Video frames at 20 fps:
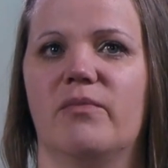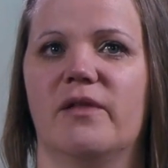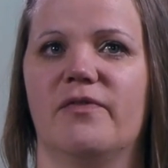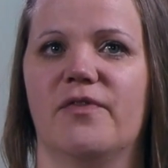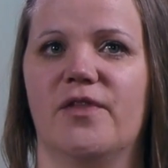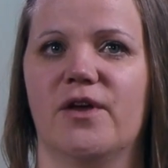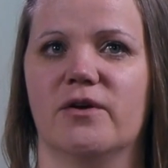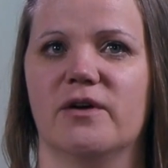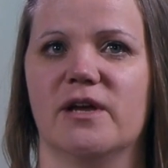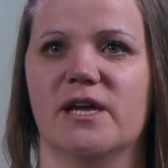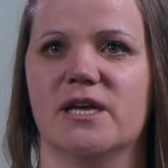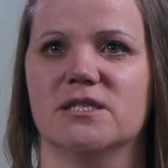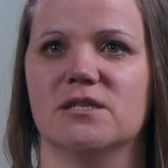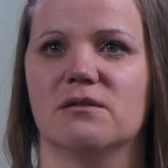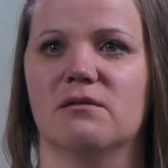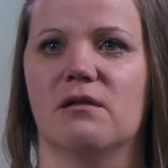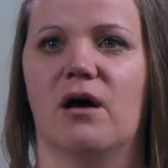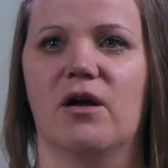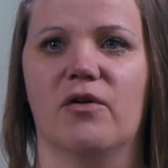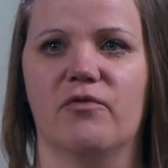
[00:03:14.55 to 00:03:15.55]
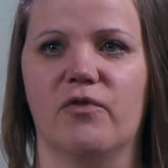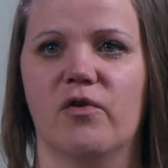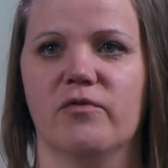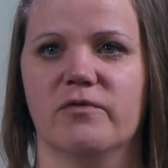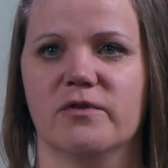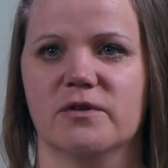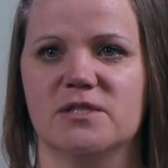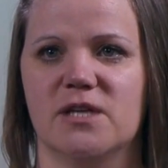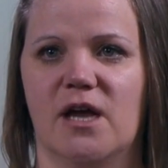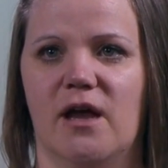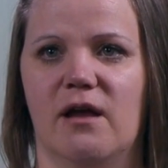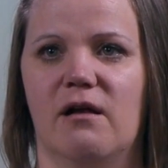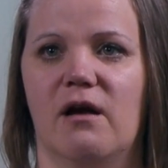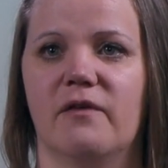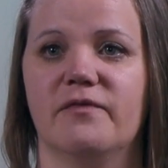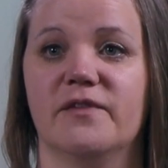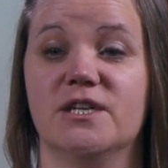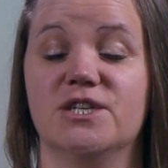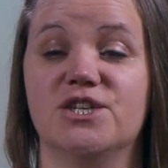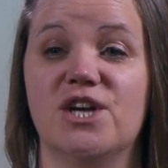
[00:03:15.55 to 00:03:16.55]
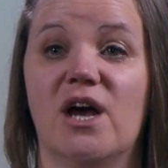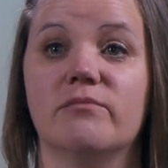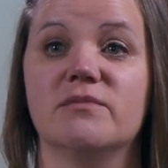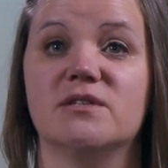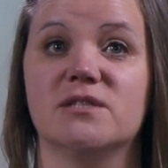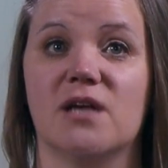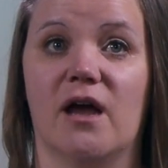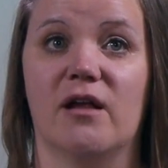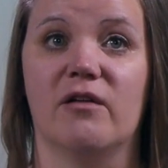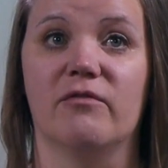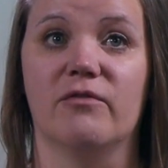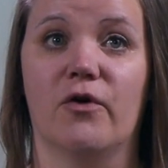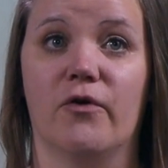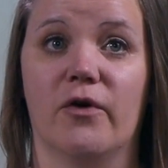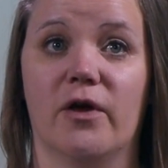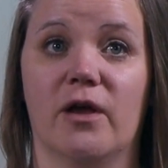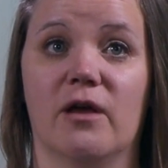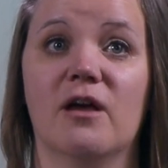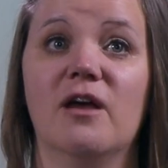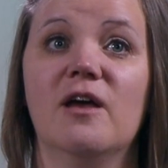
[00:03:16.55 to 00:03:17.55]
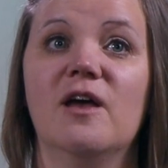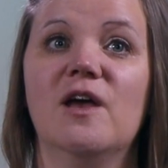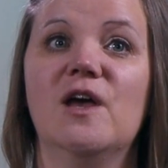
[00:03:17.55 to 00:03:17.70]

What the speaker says: but there is a lot of oversight on the GEM side of going,